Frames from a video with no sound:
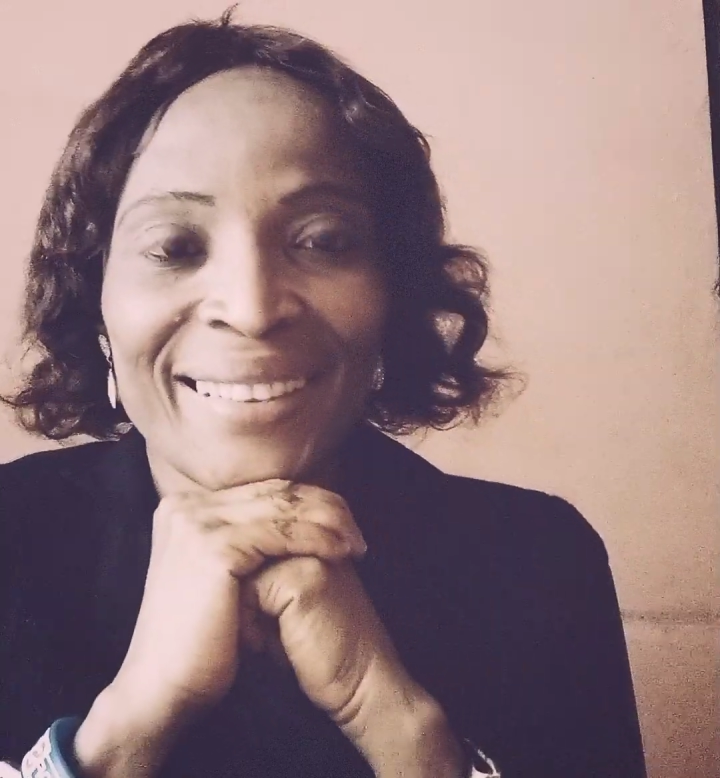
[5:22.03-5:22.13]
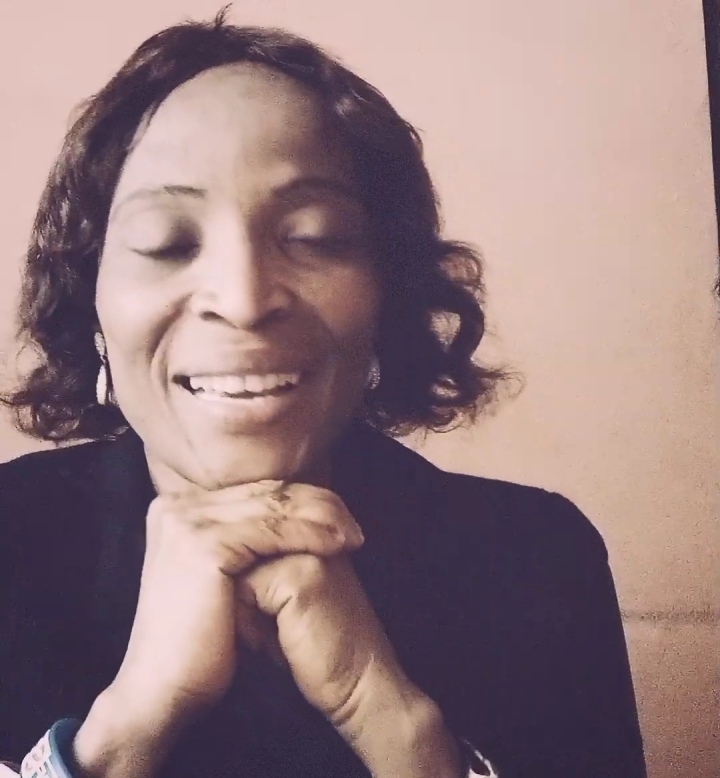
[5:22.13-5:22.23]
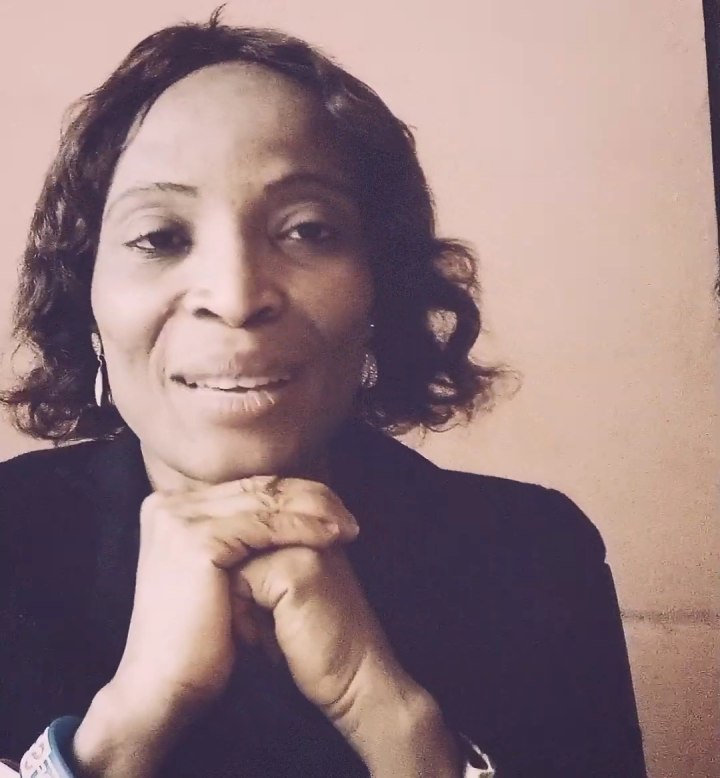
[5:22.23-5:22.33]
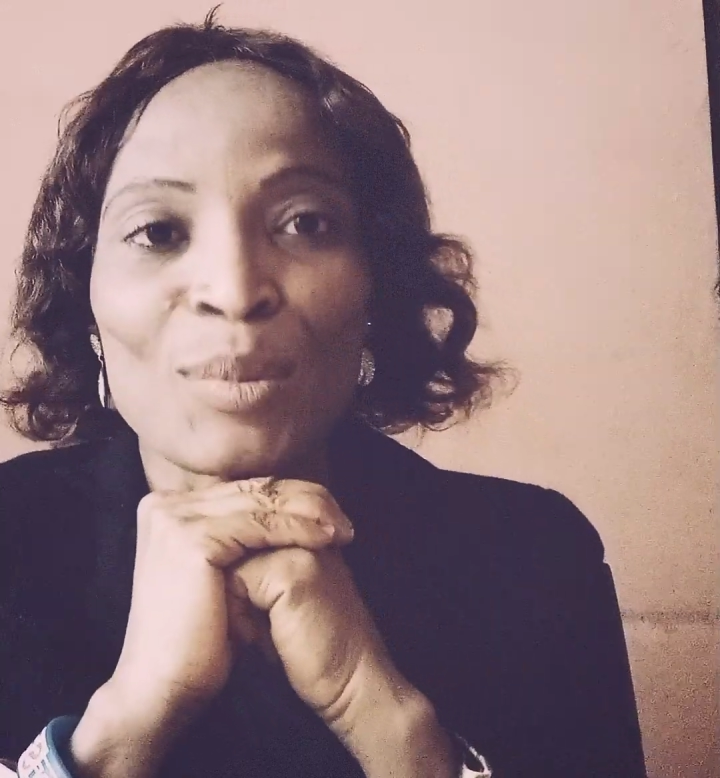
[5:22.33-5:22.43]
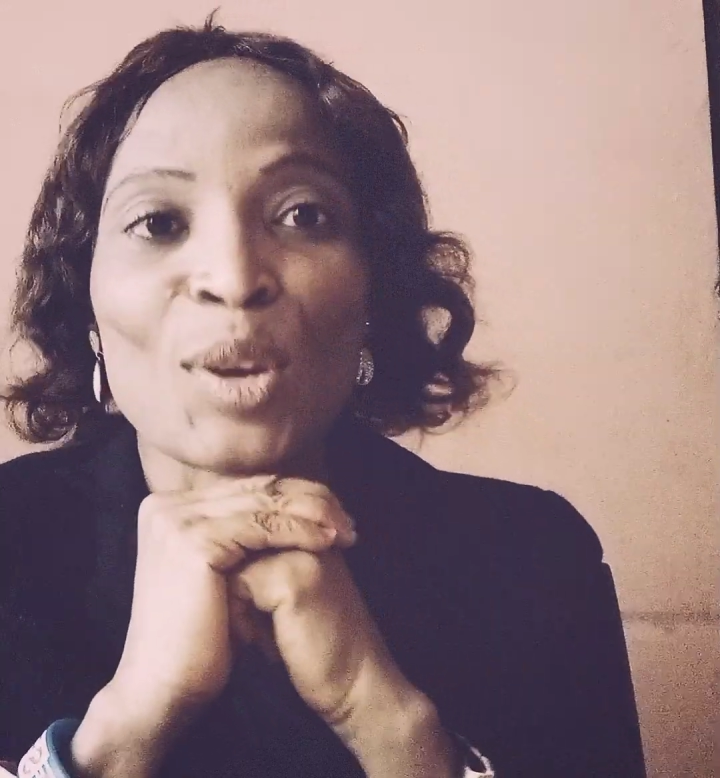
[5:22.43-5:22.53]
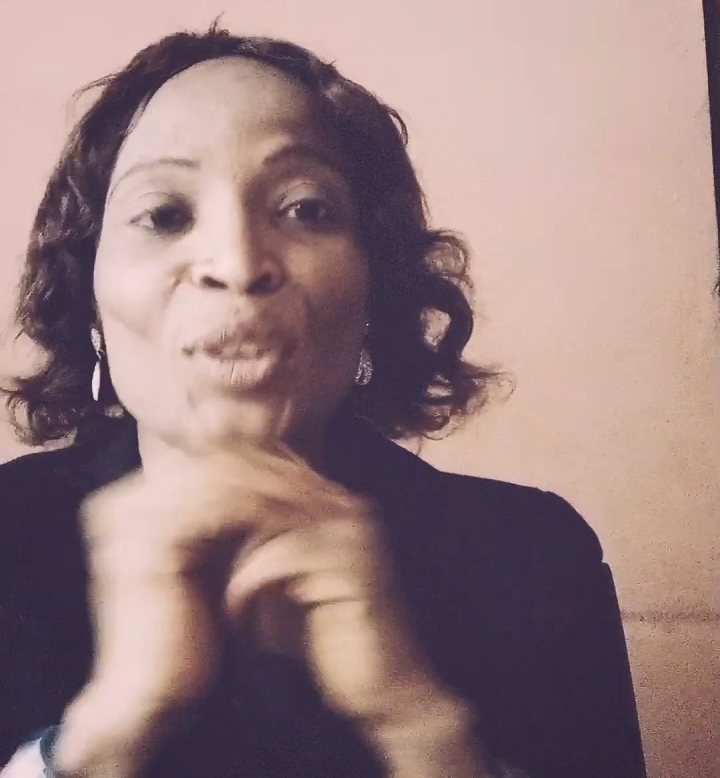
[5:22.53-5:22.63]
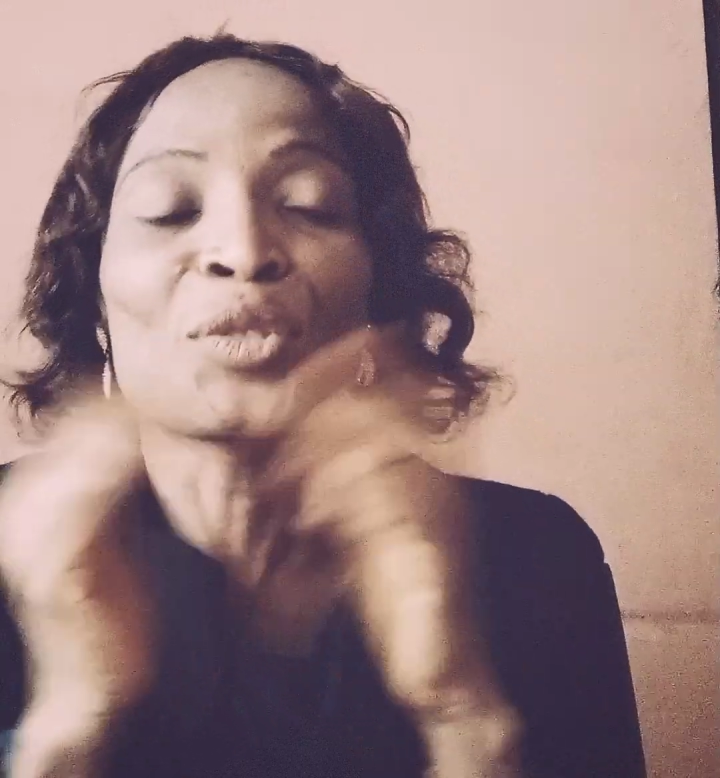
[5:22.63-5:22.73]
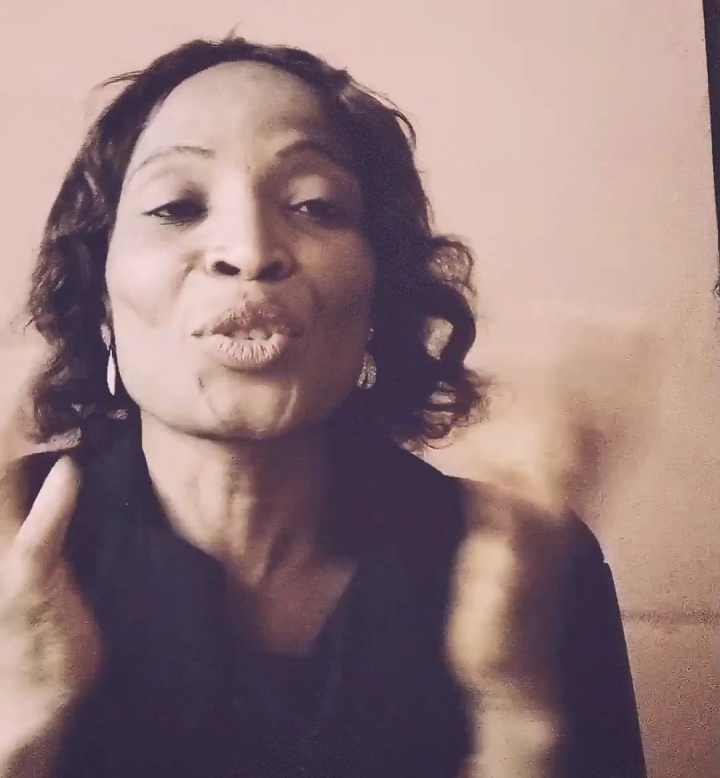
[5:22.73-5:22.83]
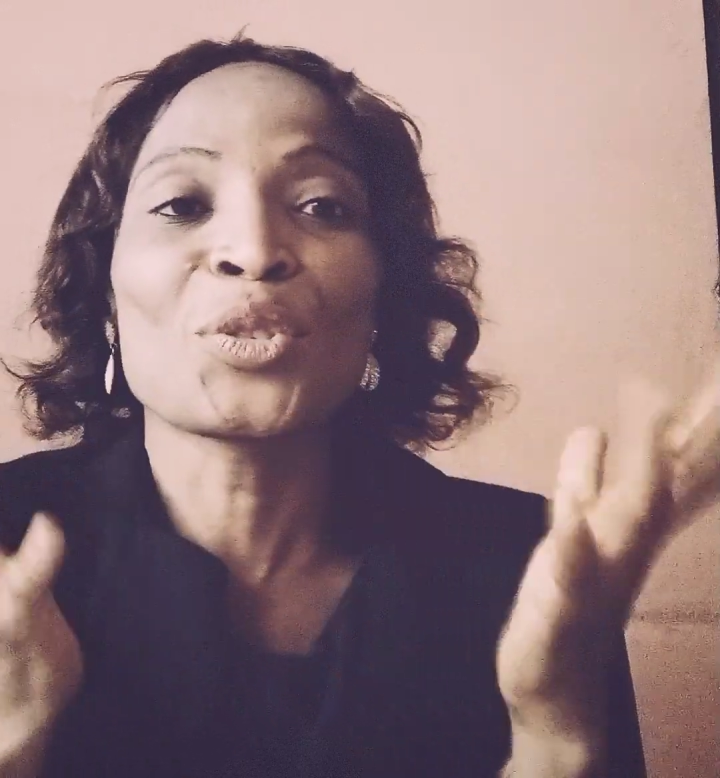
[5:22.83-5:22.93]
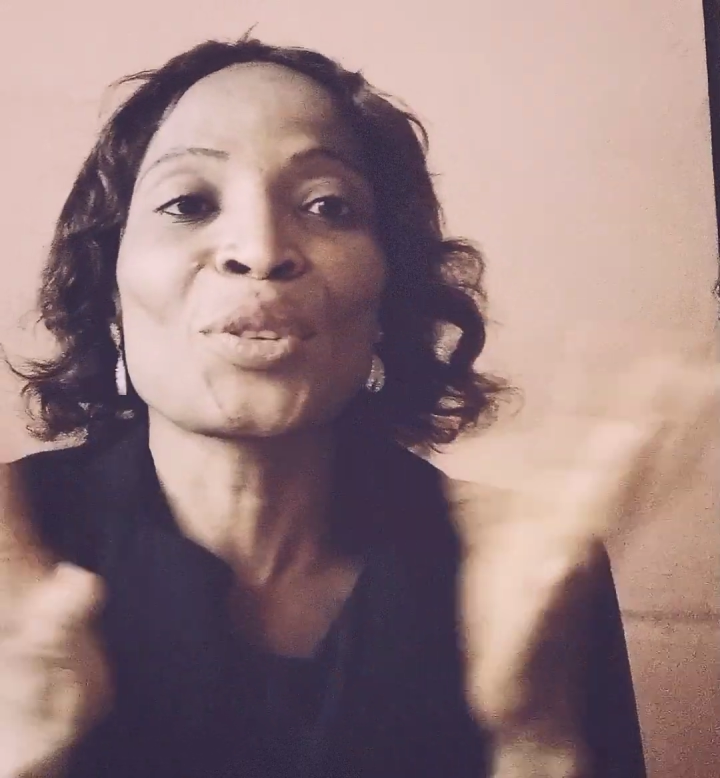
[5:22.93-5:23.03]
Because
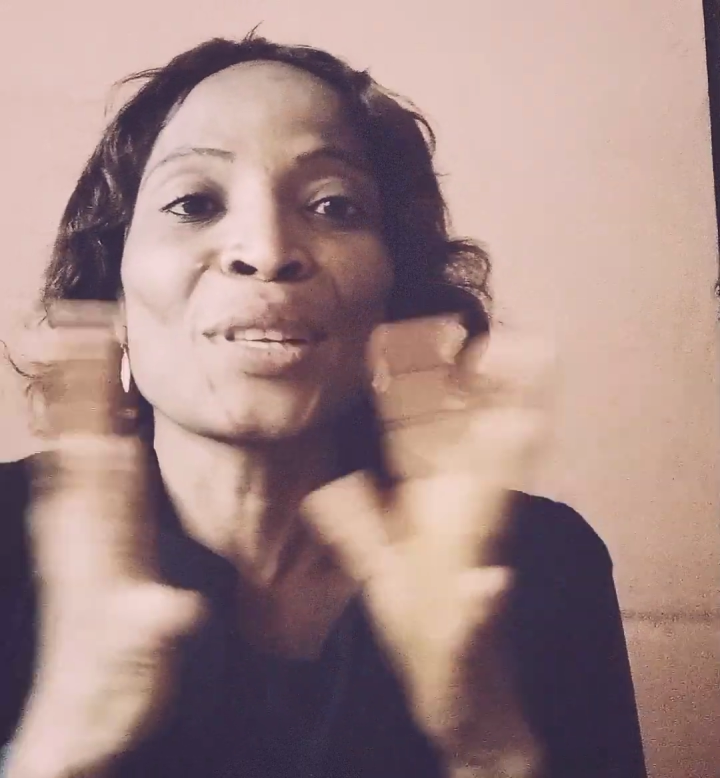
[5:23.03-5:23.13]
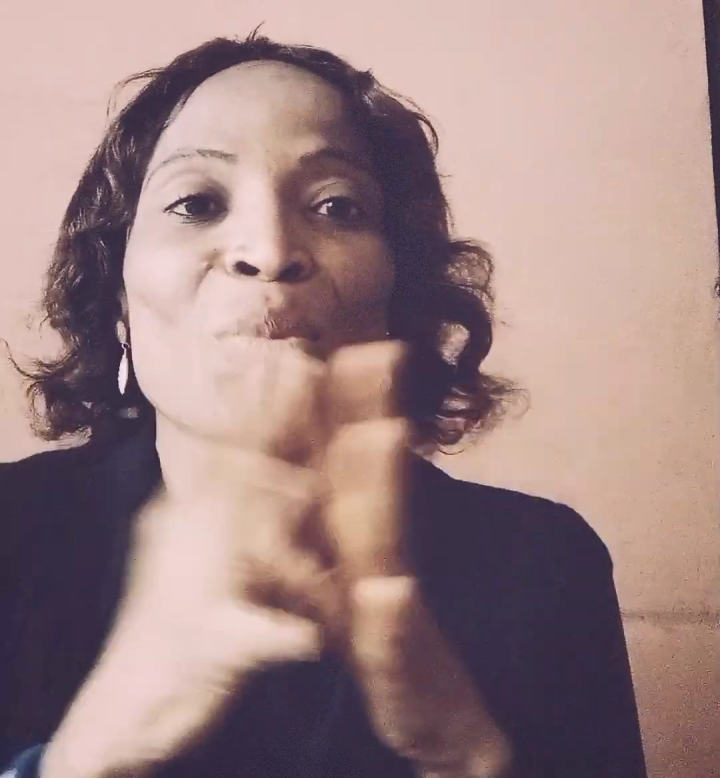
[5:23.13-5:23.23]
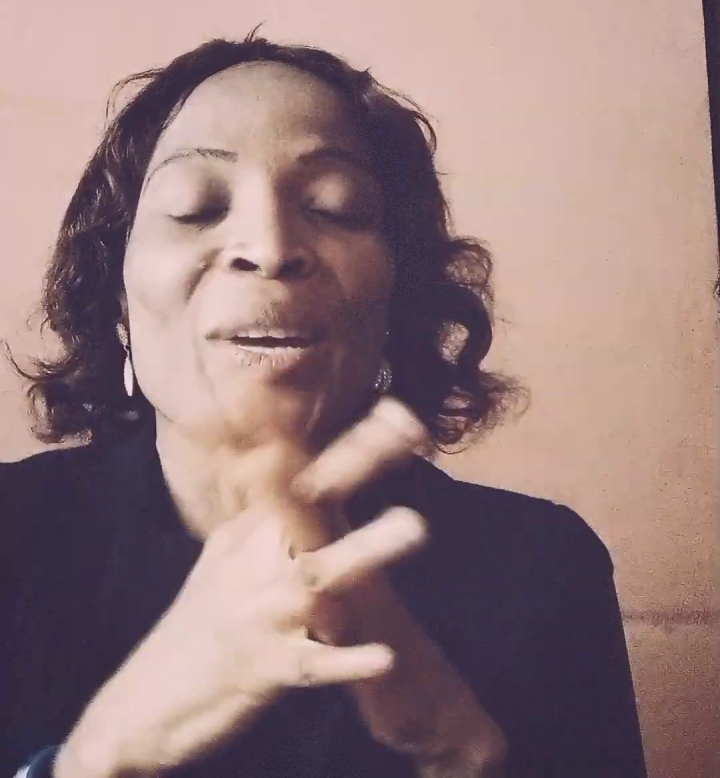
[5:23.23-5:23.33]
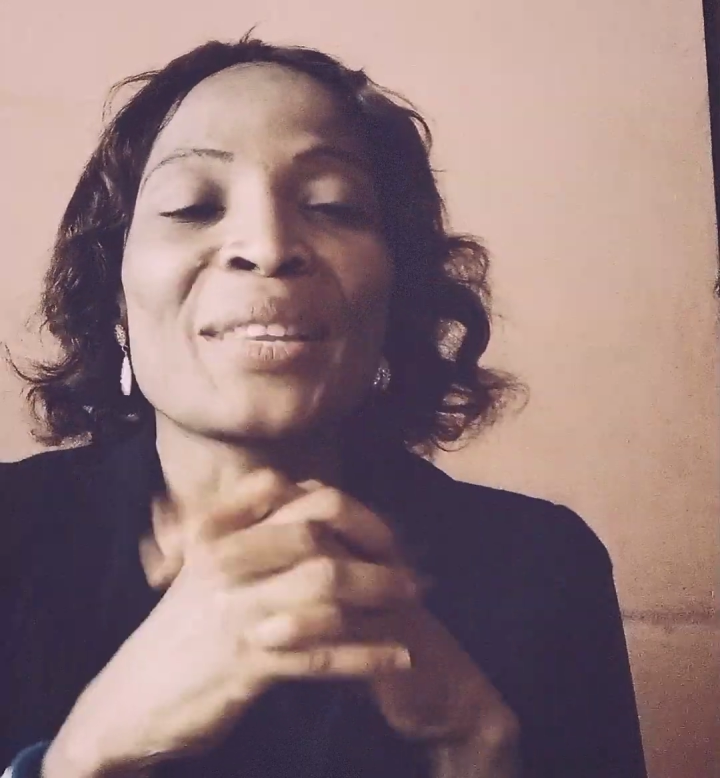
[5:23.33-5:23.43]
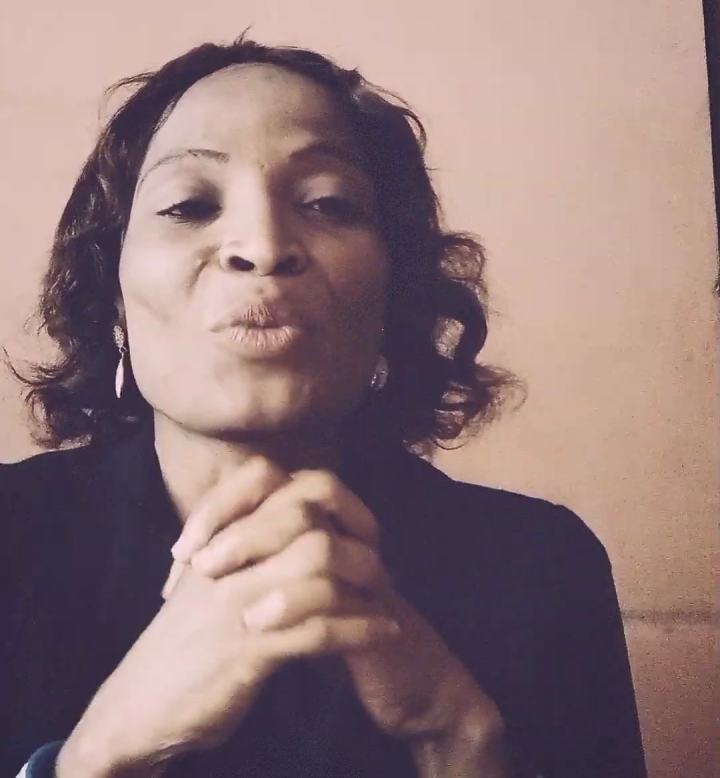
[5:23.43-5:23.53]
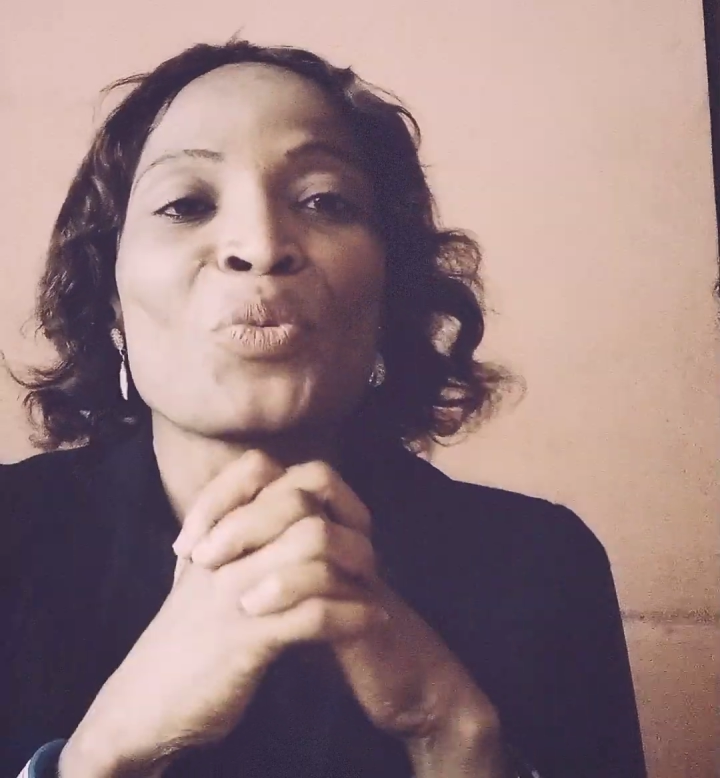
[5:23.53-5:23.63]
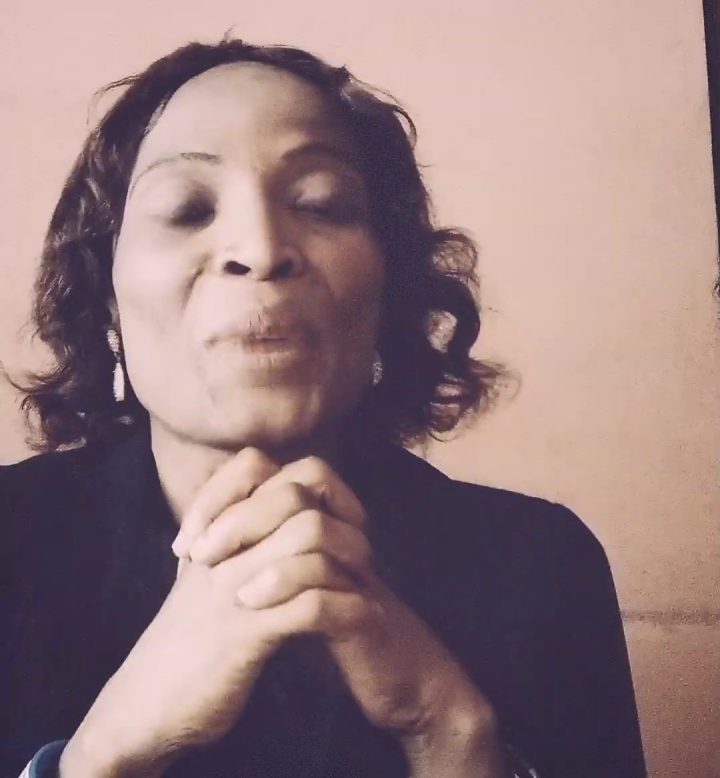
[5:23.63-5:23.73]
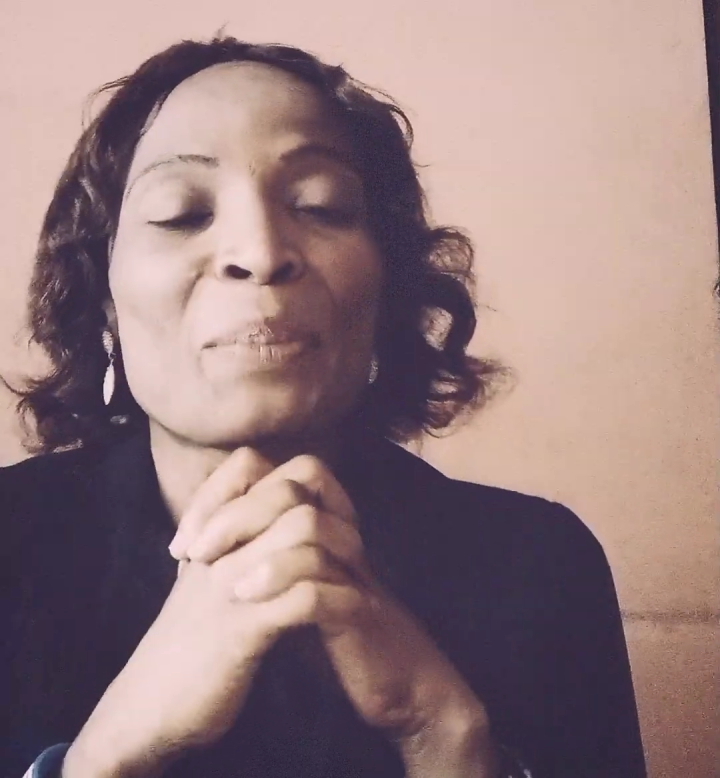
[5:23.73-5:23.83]
usually when a woman